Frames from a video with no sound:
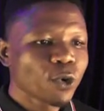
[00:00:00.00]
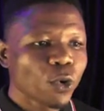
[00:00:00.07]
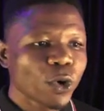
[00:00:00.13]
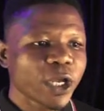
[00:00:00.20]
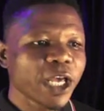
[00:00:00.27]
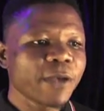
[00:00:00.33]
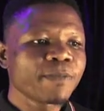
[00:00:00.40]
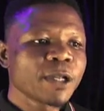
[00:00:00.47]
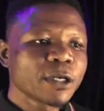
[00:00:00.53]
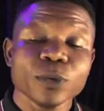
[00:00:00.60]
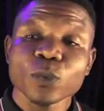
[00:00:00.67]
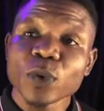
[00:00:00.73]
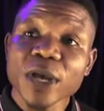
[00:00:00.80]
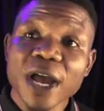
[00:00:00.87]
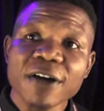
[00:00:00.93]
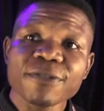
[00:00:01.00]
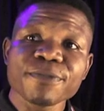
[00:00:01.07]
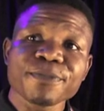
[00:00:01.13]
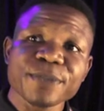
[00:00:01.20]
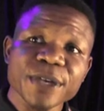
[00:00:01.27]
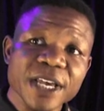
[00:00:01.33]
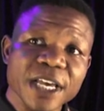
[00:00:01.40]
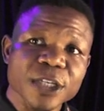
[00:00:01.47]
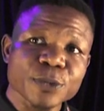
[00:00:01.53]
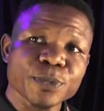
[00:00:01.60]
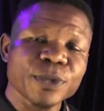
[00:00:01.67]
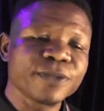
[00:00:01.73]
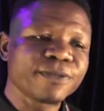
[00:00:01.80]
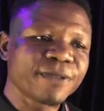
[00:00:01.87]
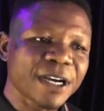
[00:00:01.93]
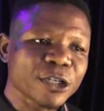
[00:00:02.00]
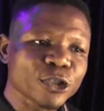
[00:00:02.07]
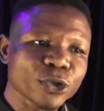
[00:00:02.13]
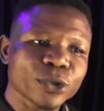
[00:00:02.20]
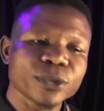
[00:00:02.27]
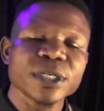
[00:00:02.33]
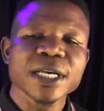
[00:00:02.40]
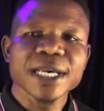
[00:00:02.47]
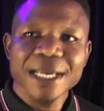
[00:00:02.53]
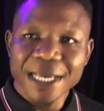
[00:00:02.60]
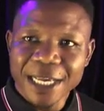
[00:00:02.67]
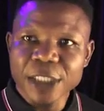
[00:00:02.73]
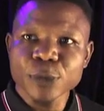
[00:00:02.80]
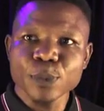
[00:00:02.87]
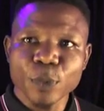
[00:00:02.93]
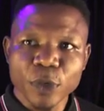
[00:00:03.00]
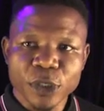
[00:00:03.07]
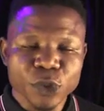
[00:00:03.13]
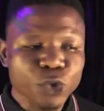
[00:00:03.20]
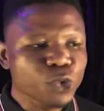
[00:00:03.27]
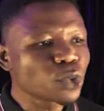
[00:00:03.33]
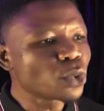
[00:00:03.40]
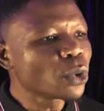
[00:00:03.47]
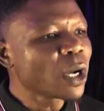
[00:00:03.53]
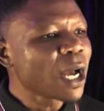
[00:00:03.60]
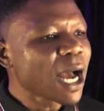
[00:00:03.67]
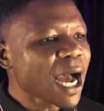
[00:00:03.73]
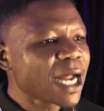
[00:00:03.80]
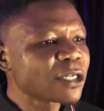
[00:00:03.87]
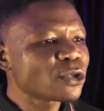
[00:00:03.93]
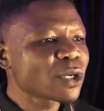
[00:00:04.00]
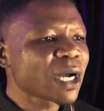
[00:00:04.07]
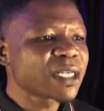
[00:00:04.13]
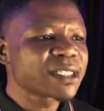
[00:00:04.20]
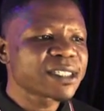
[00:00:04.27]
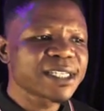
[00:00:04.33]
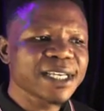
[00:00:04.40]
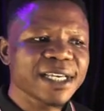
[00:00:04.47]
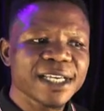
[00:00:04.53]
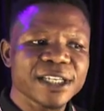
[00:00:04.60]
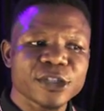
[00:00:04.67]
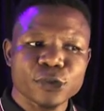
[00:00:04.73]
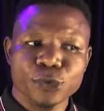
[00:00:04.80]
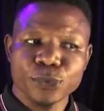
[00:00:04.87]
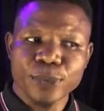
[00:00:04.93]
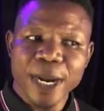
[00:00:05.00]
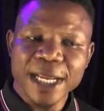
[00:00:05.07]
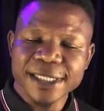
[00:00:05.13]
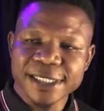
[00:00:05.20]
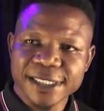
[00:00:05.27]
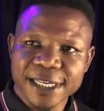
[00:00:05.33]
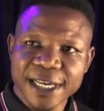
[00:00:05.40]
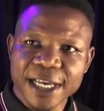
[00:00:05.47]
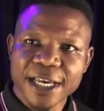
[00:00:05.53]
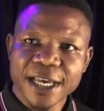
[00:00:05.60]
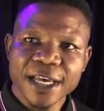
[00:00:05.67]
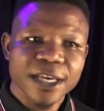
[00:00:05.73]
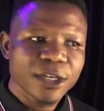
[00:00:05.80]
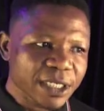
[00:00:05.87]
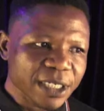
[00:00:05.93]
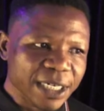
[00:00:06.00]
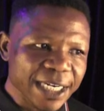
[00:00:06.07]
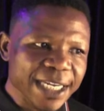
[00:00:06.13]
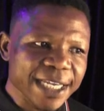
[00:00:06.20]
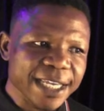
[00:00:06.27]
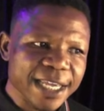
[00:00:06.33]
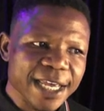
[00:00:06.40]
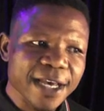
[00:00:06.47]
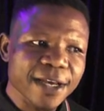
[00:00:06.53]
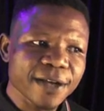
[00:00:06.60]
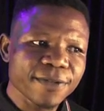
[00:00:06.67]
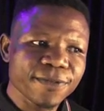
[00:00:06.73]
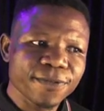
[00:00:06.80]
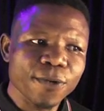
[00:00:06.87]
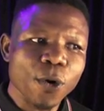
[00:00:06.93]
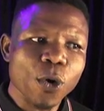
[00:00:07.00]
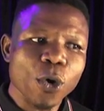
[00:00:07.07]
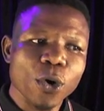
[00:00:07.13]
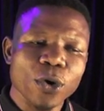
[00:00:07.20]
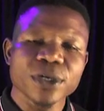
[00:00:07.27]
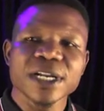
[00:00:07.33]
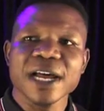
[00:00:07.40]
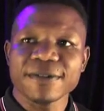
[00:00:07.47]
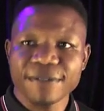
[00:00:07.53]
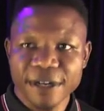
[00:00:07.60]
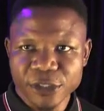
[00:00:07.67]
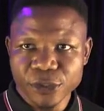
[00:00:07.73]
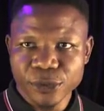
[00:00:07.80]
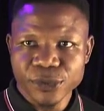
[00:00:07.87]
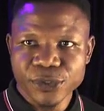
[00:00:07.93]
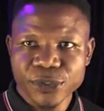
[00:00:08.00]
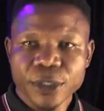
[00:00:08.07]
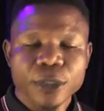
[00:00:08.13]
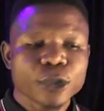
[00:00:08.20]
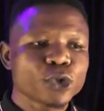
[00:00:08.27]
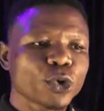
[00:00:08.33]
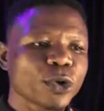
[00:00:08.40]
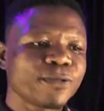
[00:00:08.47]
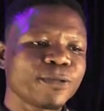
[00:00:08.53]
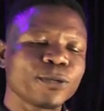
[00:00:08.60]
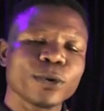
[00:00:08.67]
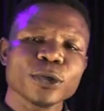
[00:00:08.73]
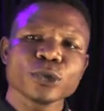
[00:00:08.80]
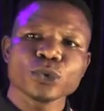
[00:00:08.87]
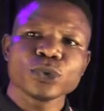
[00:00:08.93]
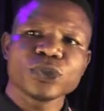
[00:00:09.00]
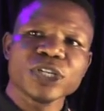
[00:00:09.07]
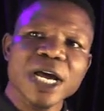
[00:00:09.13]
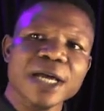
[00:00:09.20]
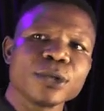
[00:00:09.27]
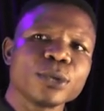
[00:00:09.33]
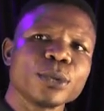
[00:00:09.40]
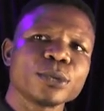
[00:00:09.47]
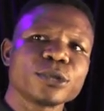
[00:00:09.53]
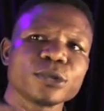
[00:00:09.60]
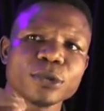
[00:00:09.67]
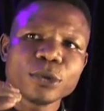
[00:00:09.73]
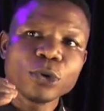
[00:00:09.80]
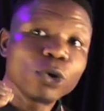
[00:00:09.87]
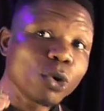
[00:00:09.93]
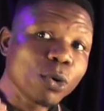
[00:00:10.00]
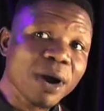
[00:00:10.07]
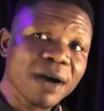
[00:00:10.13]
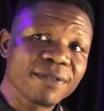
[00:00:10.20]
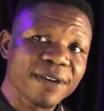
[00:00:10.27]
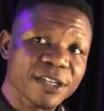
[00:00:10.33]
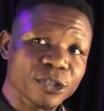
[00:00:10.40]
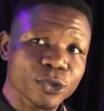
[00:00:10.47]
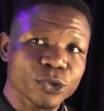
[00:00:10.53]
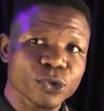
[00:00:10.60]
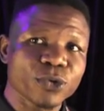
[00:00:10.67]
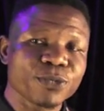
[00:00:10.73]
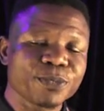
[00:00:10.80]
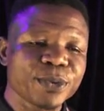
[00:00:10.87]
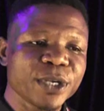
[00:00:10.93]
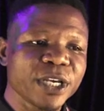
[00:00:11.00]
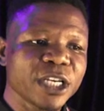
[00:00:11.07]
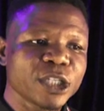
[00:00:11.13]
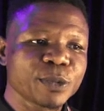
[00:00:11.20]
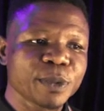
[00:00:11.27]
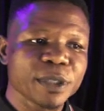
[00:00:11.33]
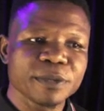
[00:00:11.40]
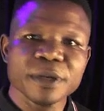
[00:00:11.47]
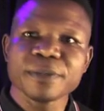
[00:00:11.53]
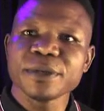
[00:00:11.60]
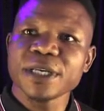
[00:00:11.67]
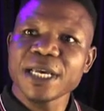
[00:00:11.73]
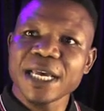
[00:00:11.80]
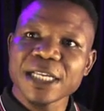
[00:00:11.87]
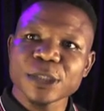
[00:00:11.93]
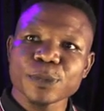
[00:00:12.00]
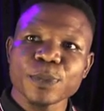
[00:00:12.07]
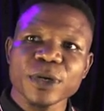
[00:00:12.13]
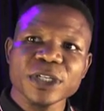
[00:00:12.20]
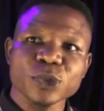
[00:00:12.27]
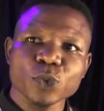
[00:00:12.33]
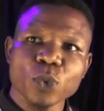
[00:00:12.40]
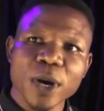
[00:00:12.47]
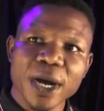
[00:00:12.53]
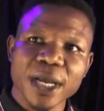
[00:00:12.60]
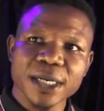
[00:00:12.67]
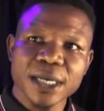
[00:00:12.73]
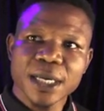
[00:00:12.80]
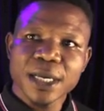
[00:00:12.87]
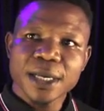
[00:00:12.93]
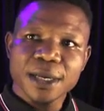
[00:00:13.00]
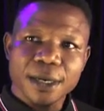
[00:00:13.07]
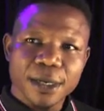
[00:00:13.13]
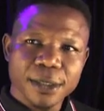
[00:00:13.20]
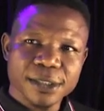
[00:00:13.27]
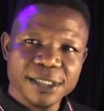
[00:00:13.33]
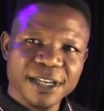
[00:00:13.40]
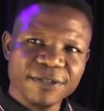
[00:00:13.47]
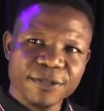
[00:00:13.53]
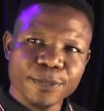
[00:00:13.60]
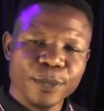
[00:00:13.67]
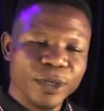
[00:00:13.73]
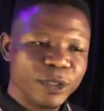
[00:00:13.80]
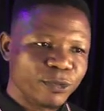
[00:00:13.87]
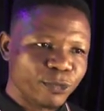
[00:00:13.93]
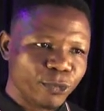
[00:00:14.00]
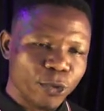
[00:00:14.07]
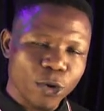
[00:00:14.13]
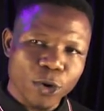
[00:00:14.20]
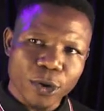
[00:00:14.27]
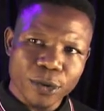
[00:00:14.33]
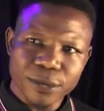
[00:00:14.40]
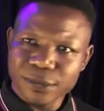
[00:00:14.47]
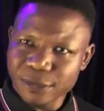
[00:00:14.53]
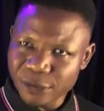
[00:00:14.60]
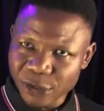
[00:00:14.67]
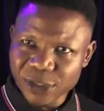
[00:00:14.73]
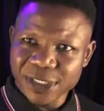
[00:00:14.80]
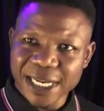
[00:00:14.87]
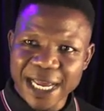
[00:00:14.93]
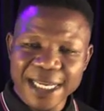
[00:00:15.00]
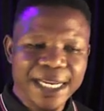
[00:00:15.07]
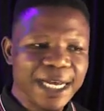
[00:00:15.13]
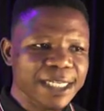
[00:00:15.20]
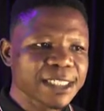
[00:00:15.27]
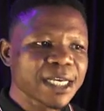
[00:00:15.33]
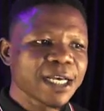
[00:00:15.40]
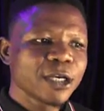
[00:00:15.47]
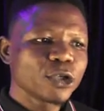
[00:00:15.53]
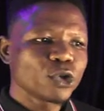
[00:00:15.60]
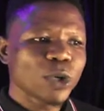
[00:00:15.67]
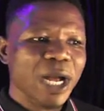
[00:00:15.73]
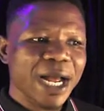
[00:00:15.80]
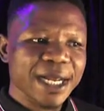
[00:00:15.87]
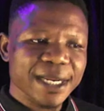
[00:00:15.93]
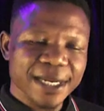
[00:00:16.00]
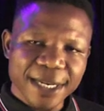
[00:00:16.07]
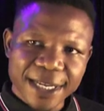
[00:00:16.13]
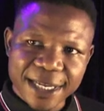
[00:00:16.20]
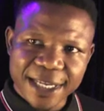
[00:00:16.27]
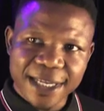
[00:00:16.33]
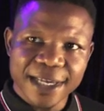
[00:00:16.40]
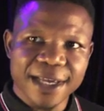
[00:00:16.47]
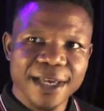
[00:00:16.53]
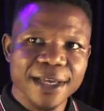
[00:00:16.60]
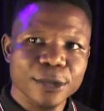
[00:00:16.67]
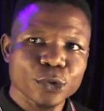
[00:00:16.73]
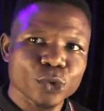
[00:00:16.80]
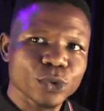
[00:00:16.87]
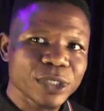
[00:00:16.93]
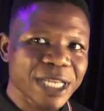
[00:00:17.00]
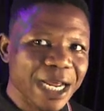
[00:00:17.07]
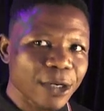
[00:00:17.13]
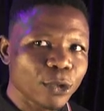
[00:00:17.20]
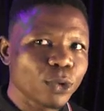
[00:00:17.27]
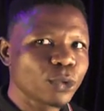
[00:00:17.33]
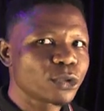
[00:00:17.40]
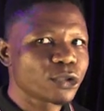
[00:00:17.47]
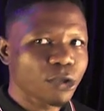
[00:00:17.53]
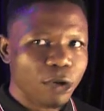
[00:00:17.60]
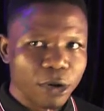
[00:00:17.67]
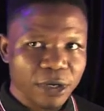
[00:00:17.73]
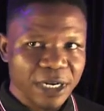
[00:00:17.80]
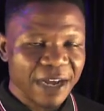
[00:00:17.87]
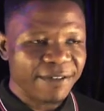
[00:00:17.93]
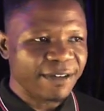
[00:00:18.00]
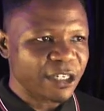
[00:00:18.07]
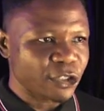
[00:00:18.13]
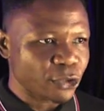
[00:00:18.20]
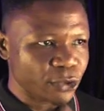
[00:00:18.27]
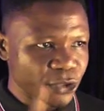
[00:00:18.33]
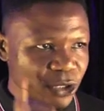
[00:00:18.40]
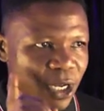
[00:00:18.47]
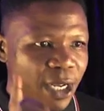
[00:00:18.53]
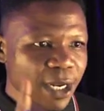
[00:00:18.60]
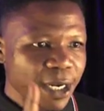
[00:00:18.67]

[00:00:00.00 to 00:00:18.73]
Okay, we have PHP version 8.2, and you can see it right here. Click here for other versions. So if you want to download lower versions of PHP, maybe 8.1 or 7.4, just like that, you can click here to download other versions.